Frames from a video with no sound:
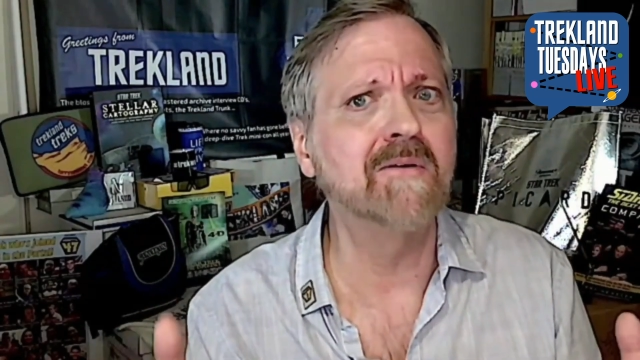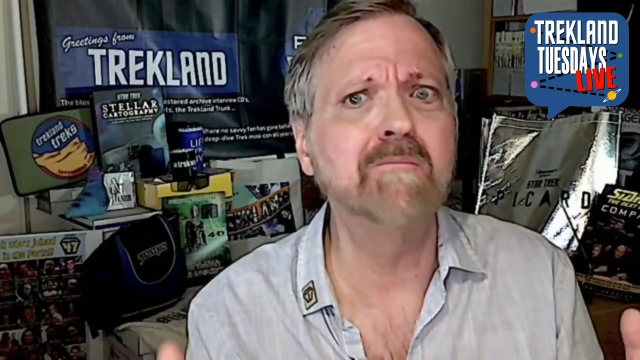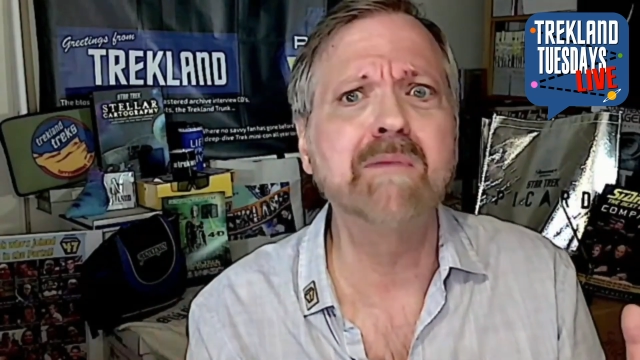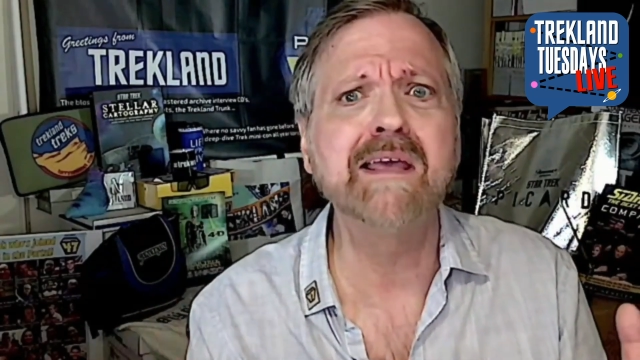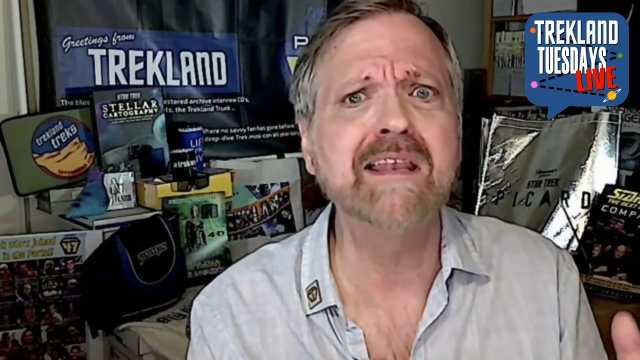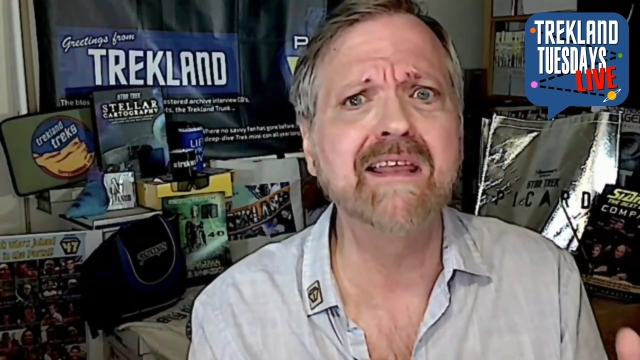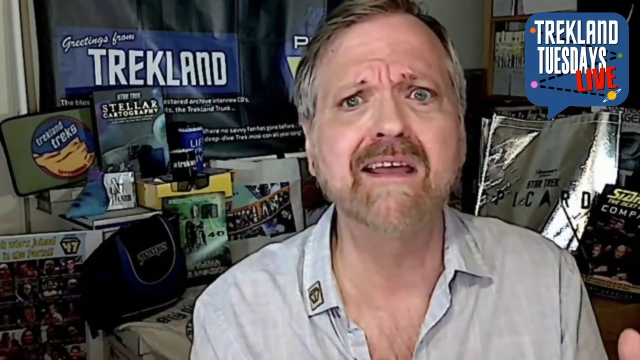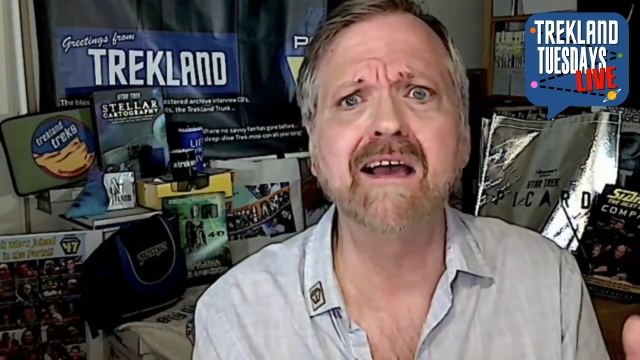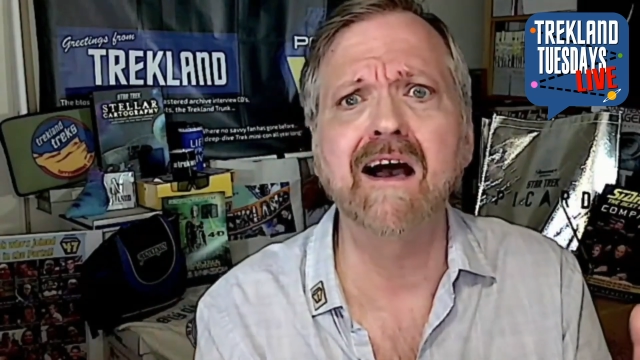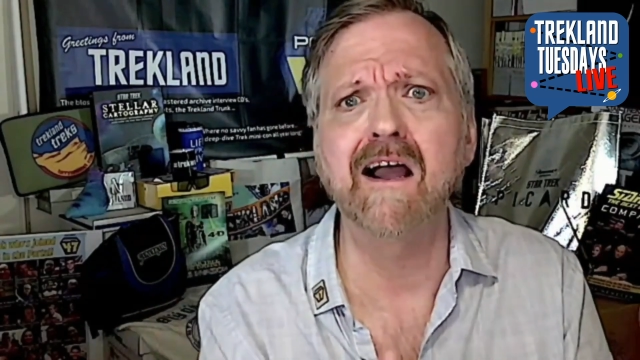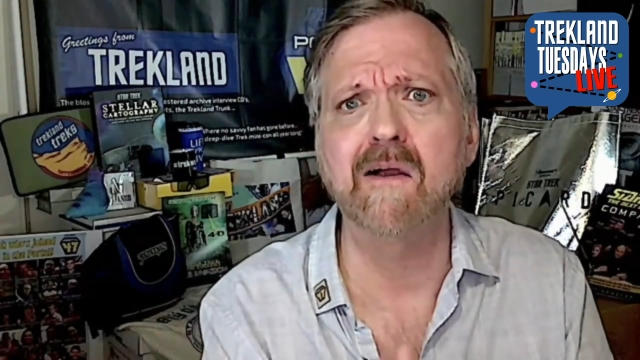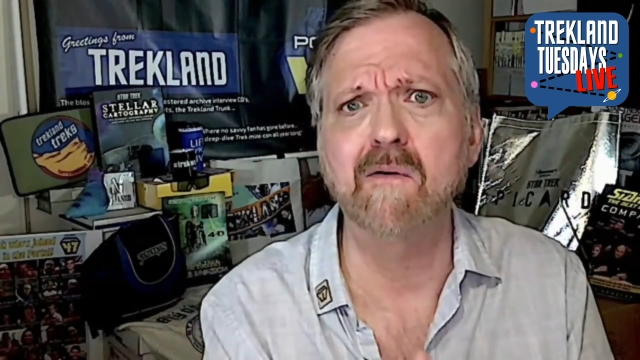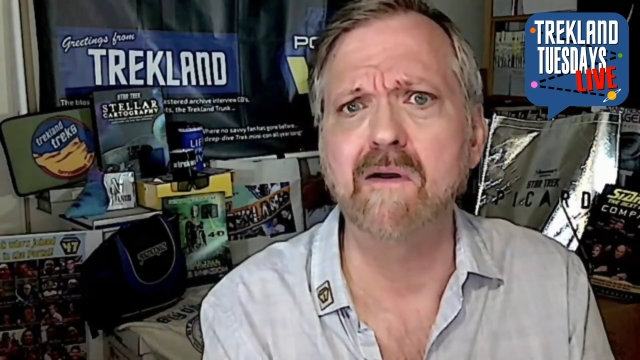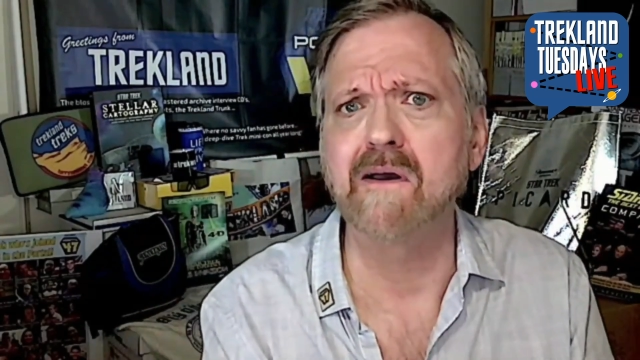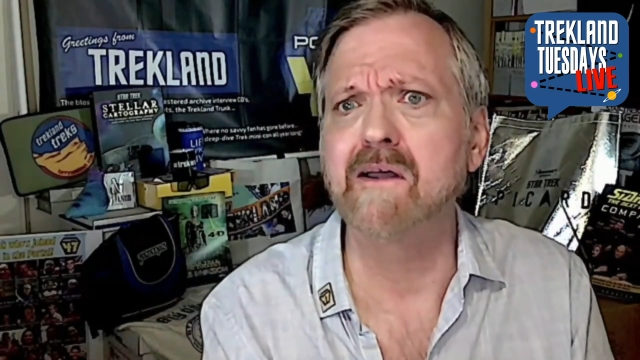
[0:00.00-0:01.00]
meeting
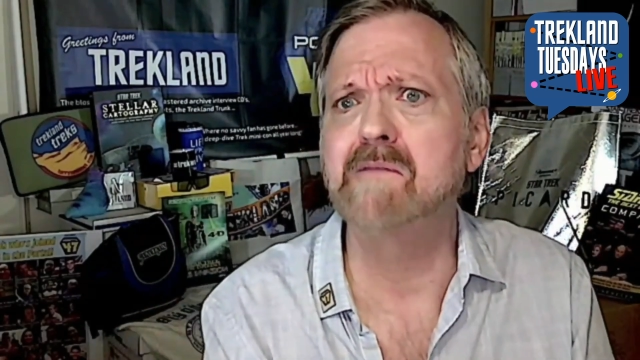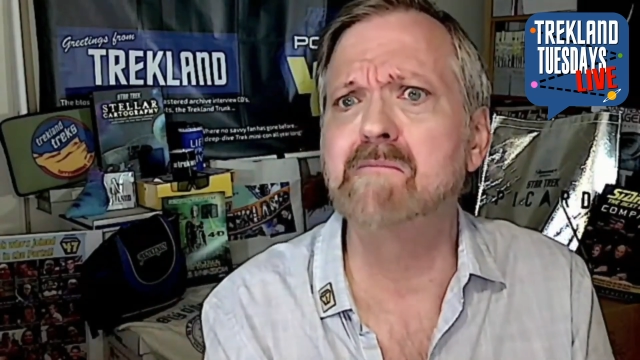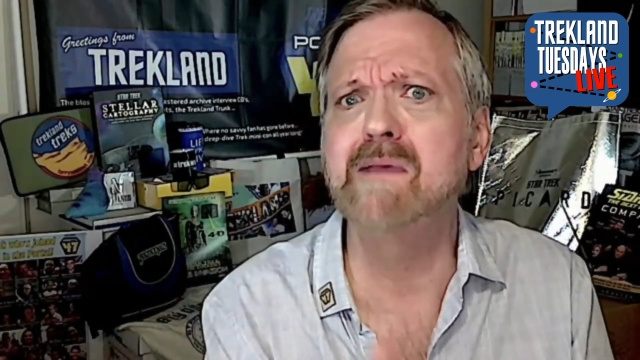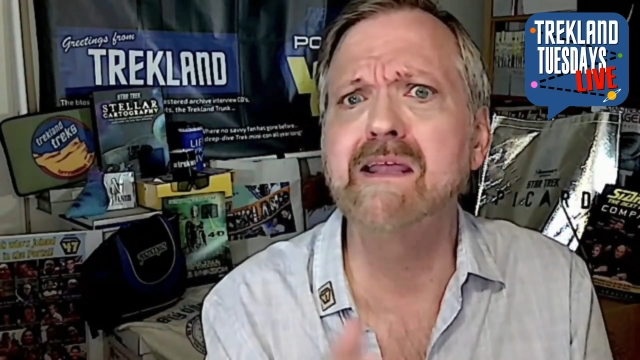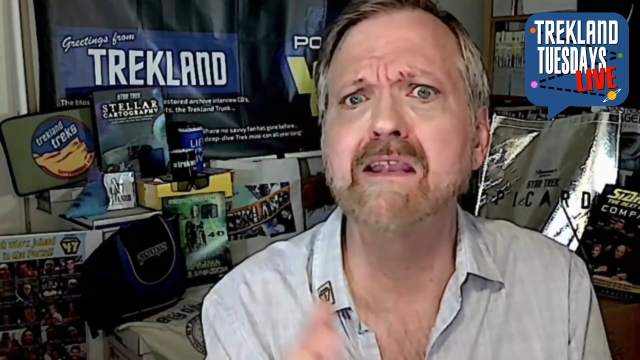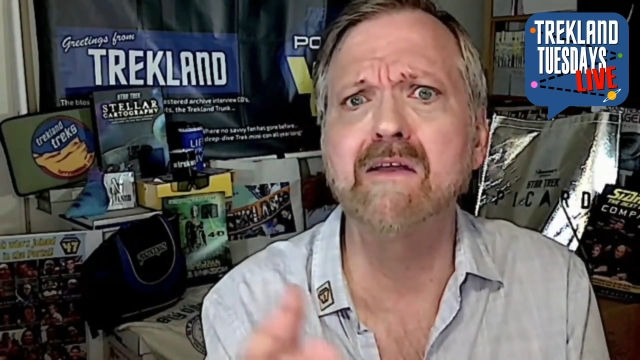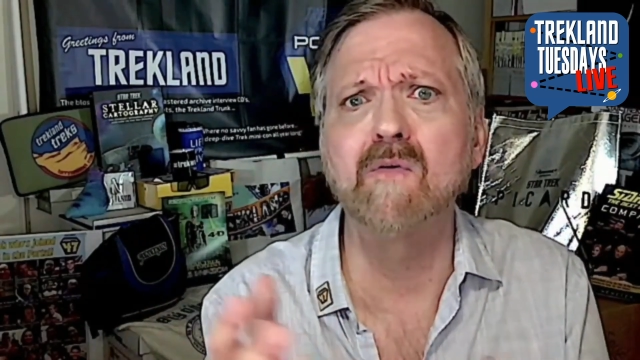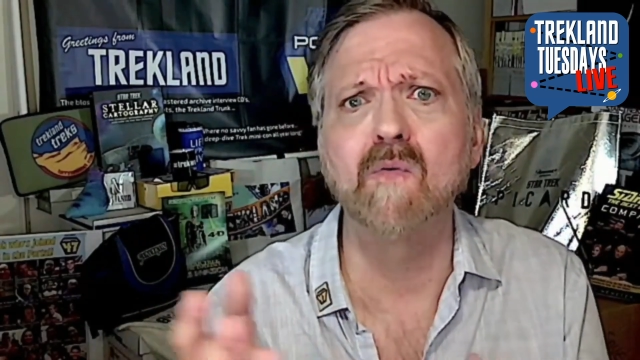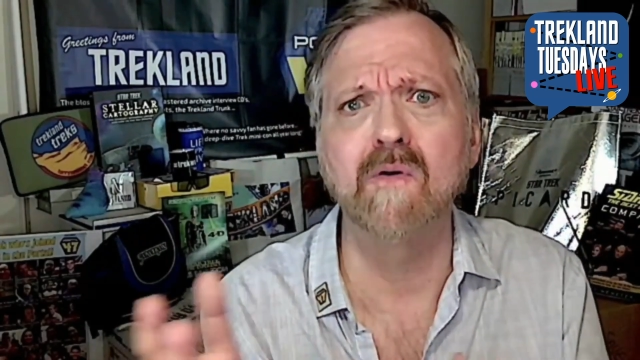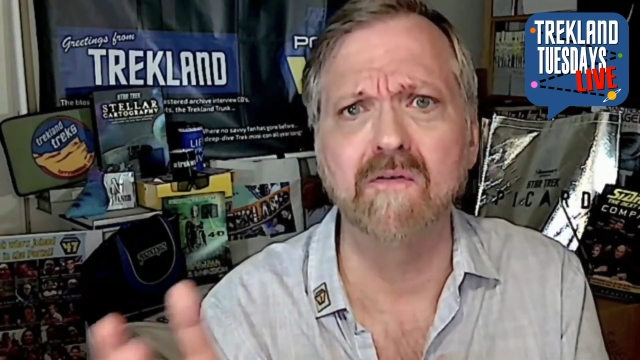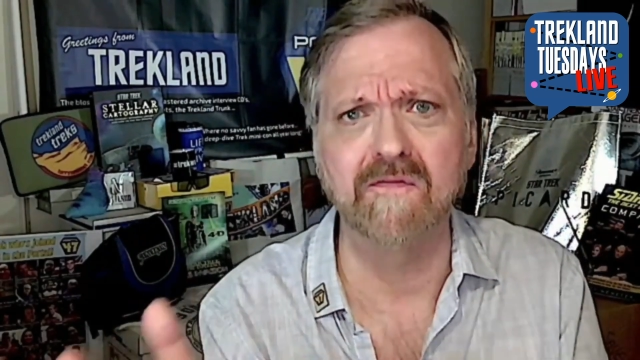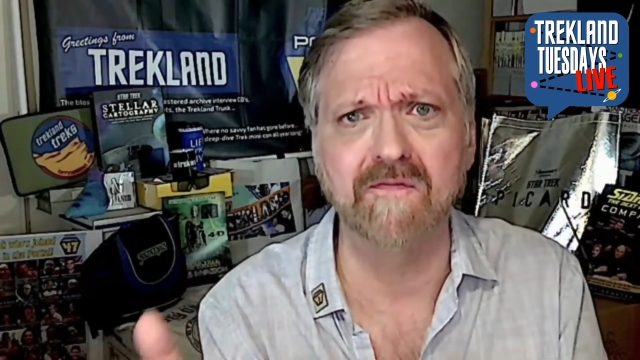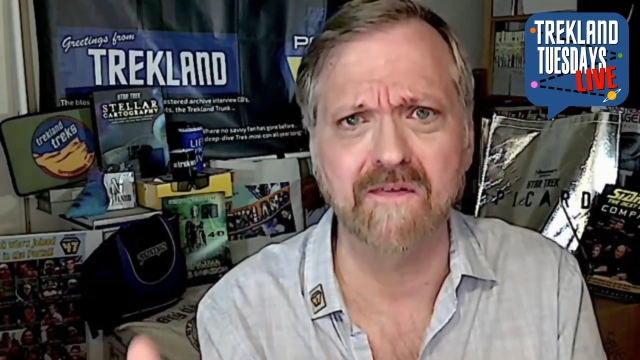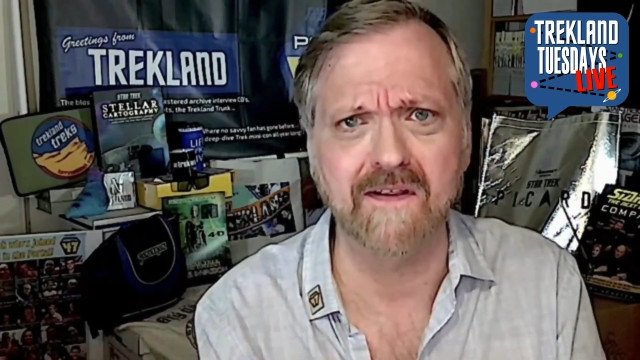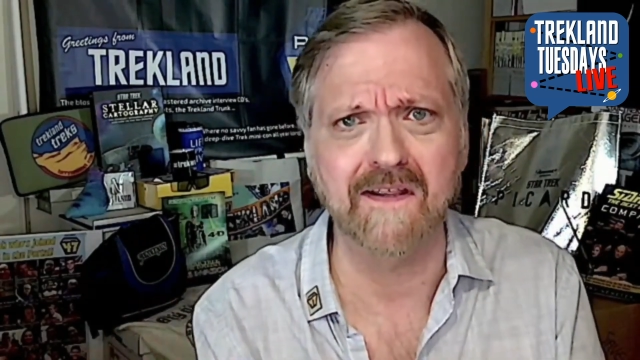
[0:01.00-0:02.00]
Ira and meeting
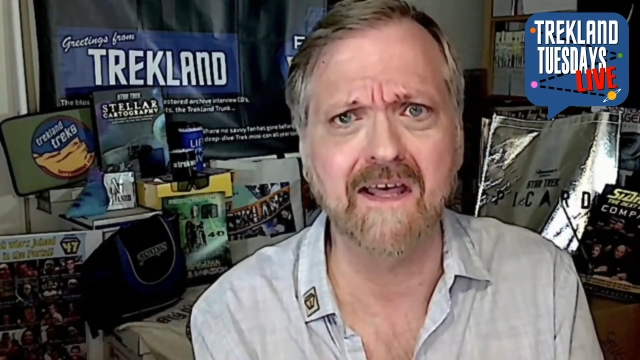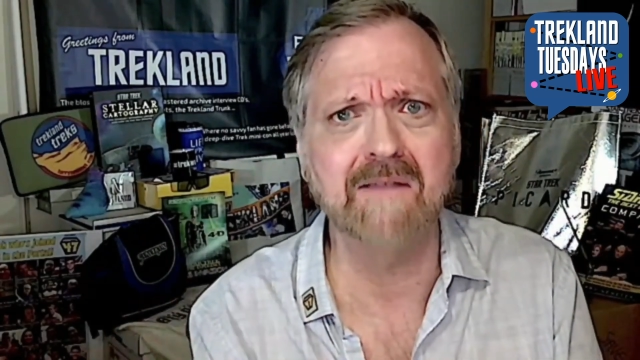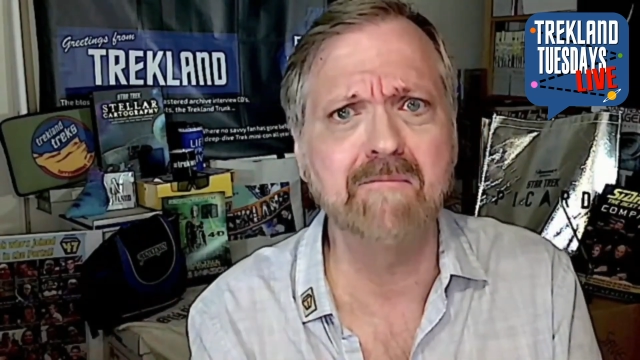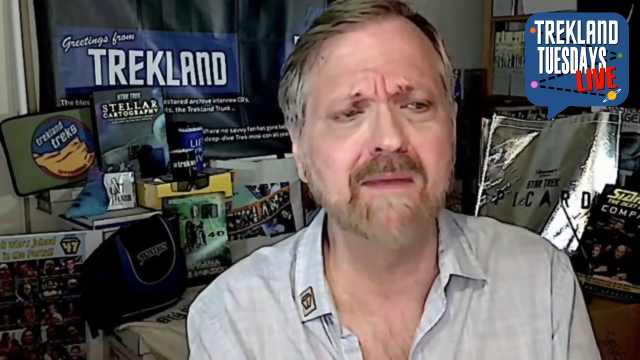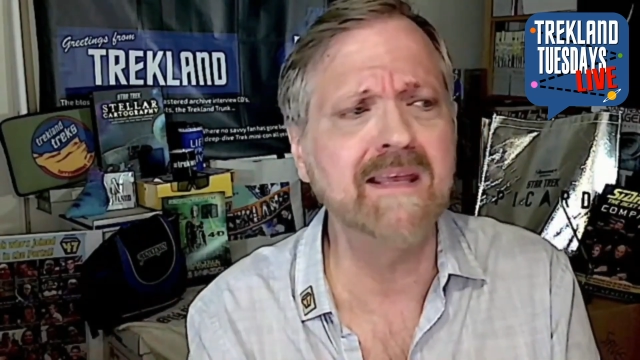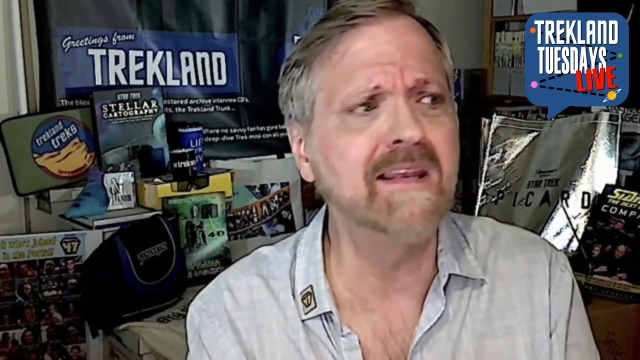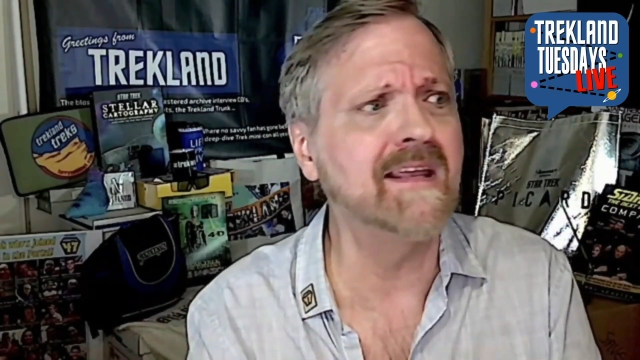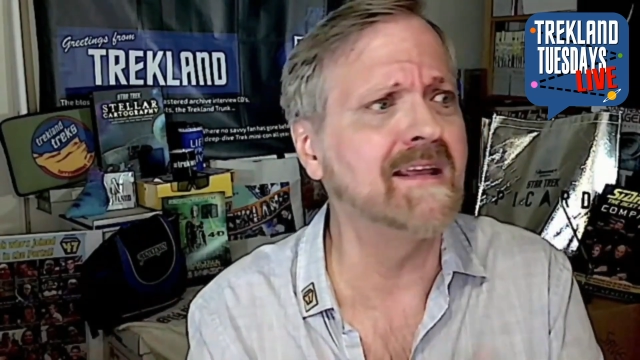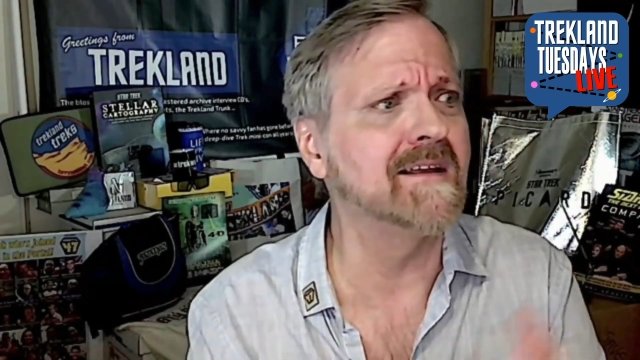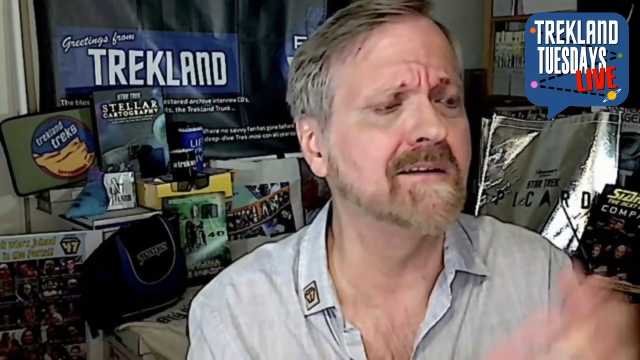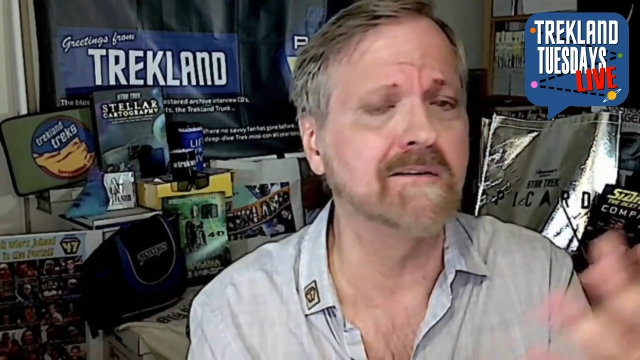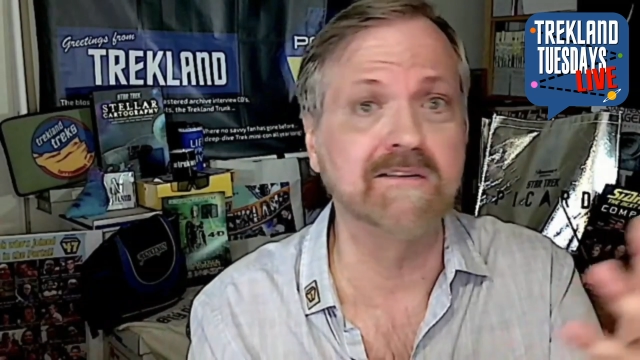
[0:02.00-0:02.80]
Wolfie and meeting